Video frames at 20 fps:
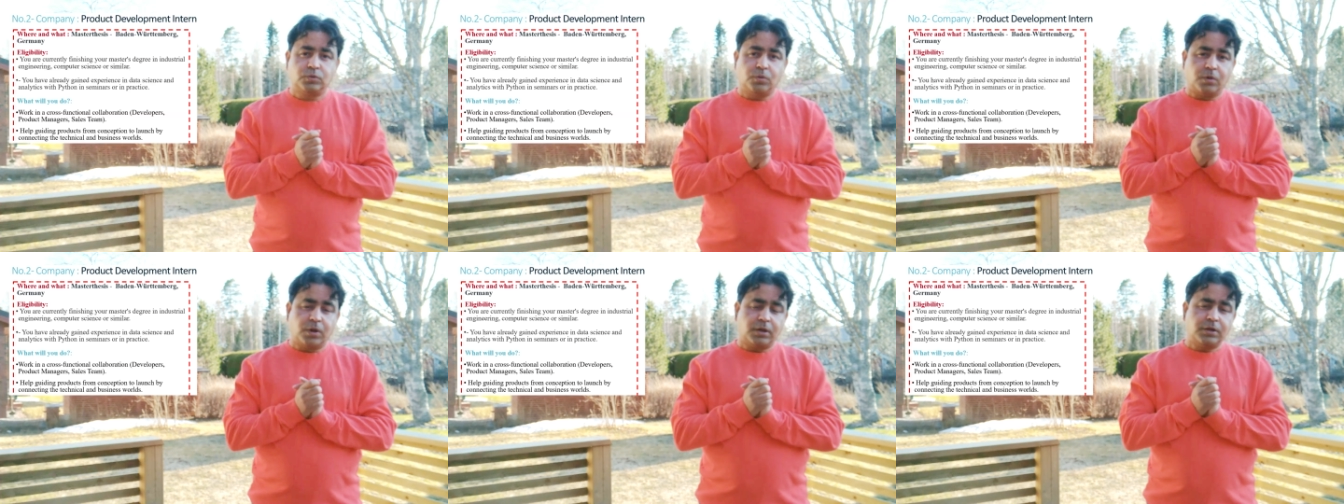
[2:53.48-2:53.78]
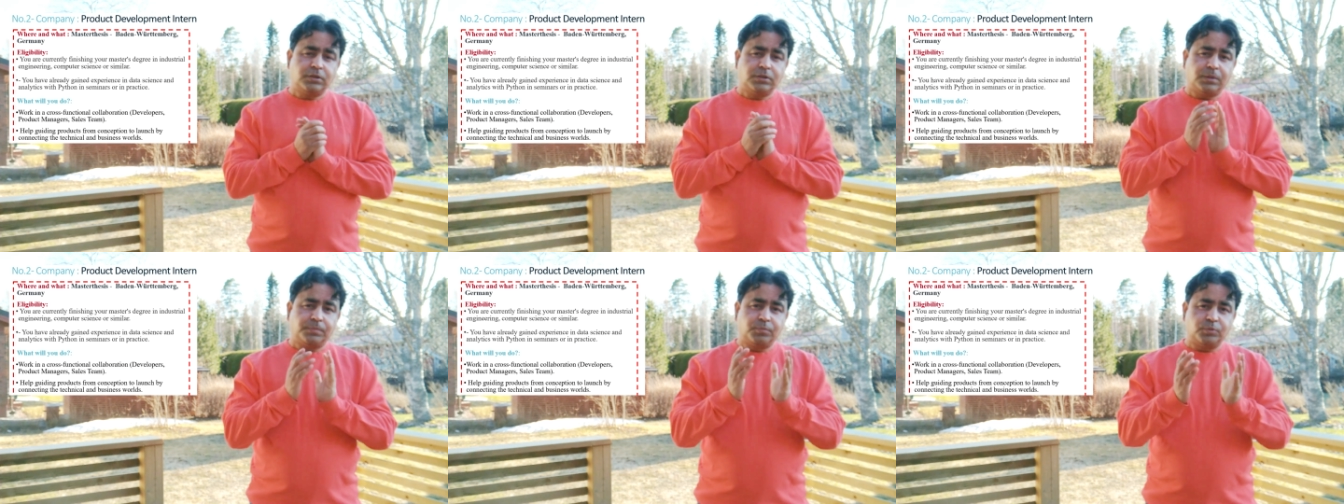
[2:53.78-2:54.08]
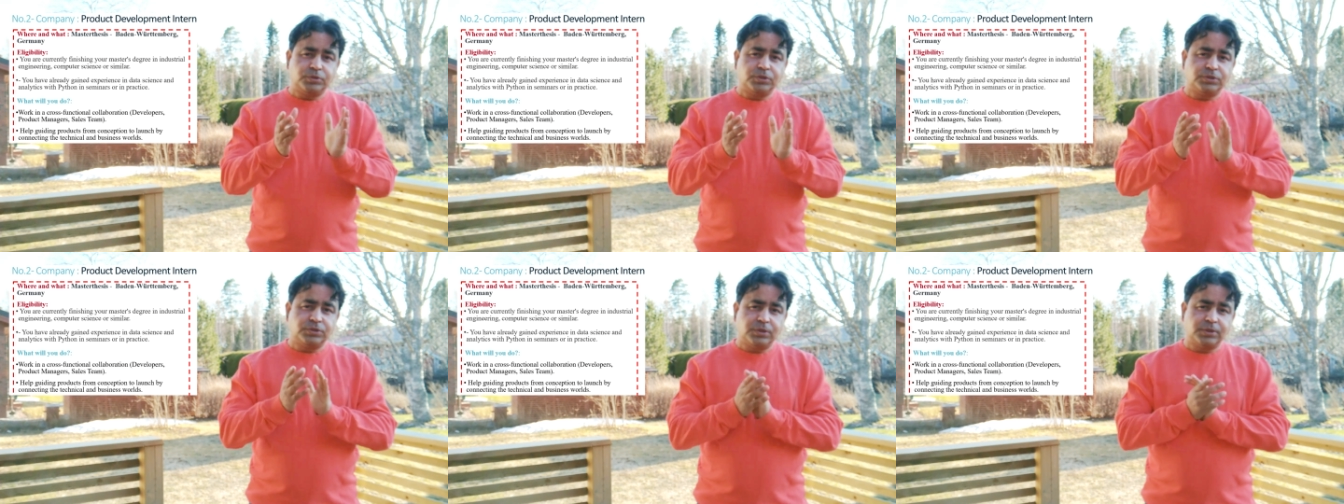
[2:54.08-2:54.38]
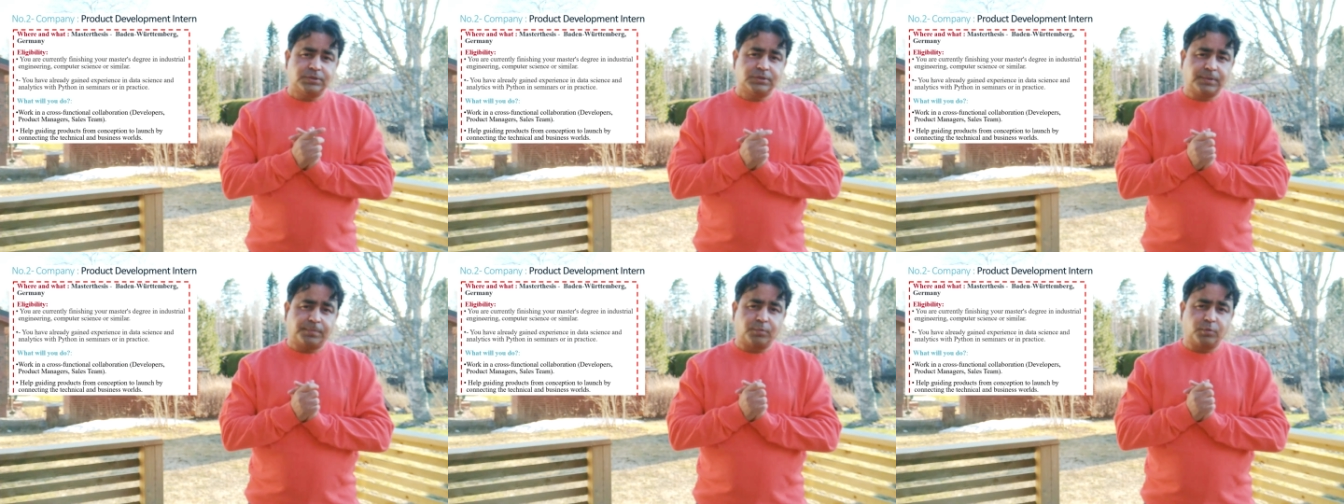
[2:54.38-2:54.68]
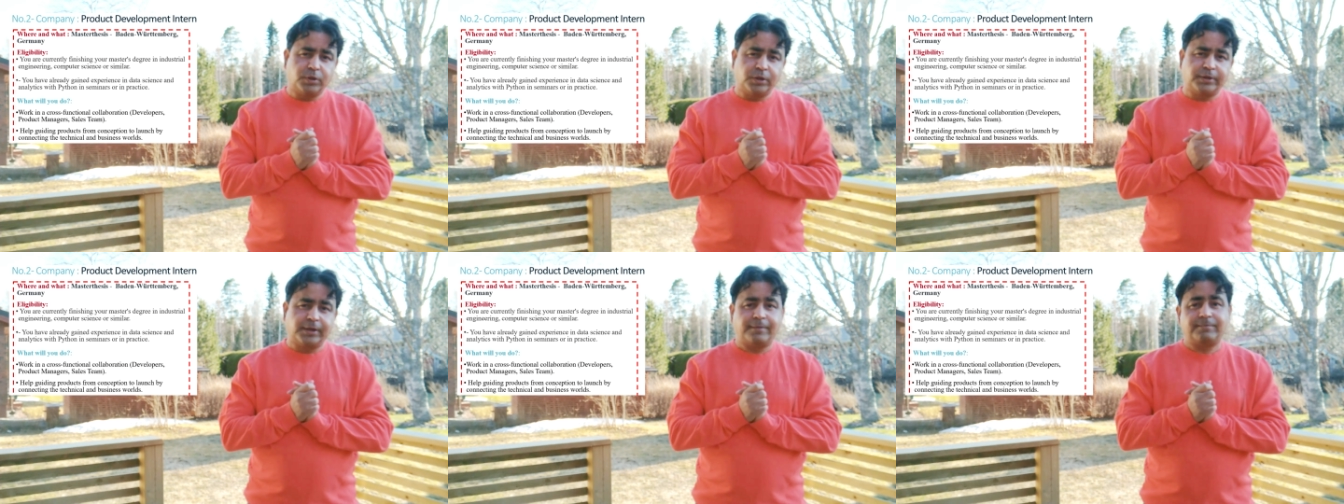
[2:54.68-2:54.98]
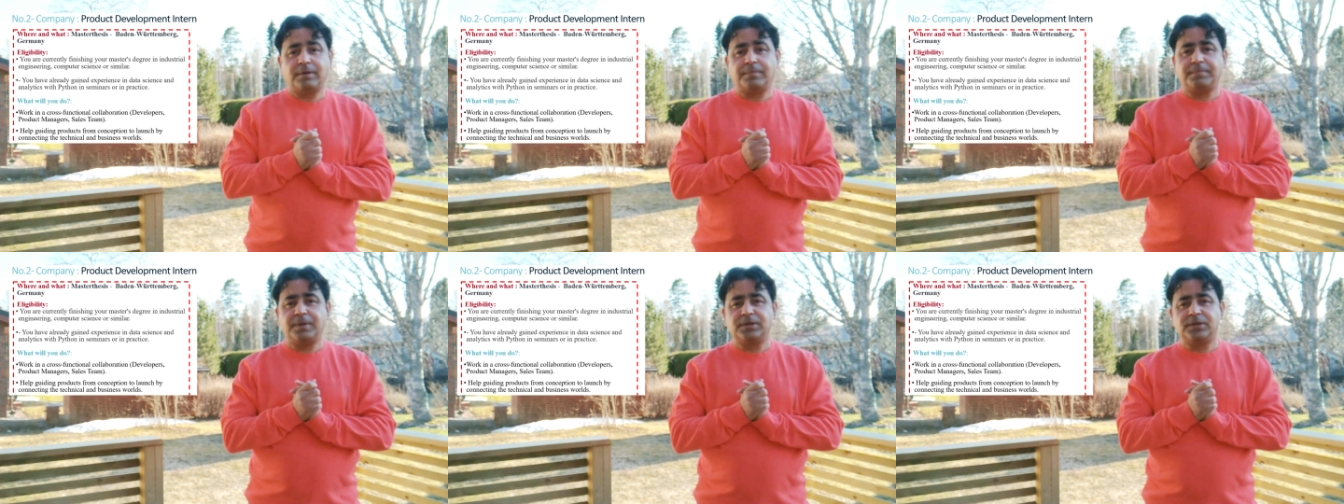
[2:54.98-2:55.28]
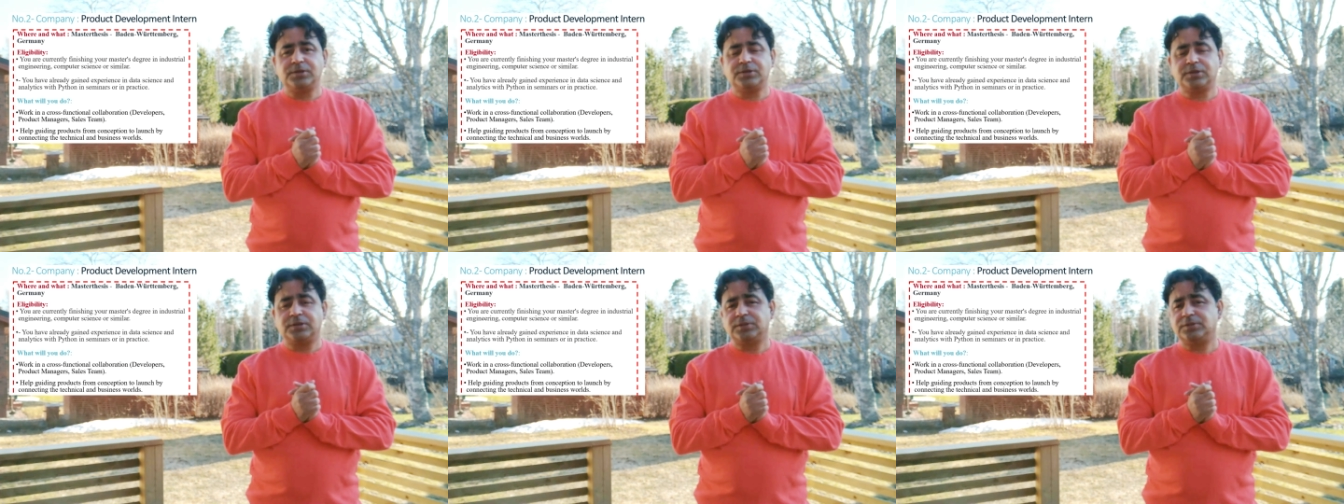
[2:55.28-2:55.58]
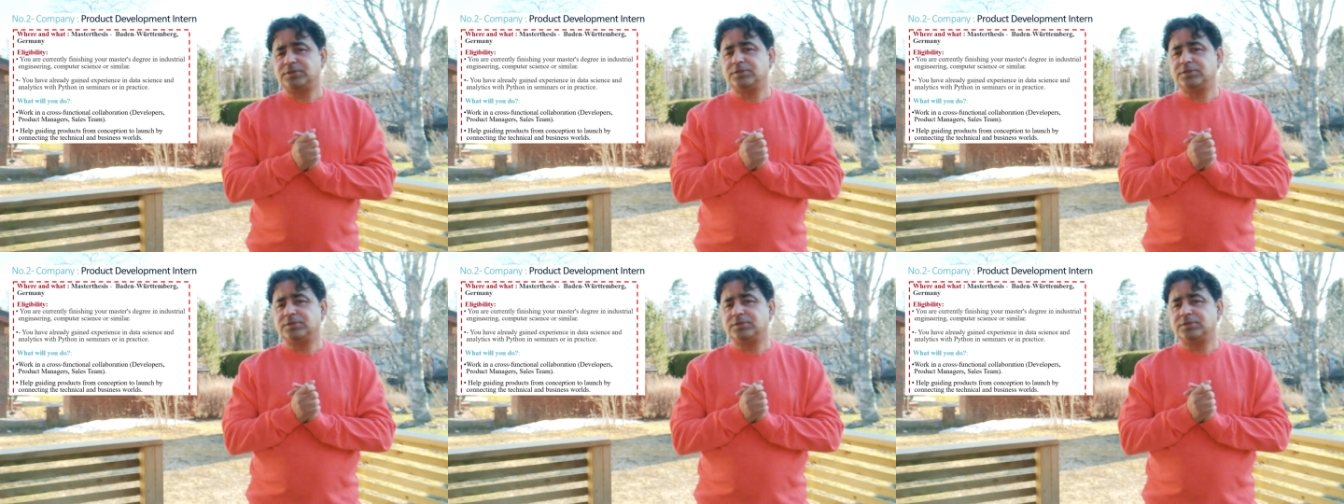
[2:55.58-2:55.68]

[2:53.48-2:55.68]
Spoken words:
So another position is the product development intern.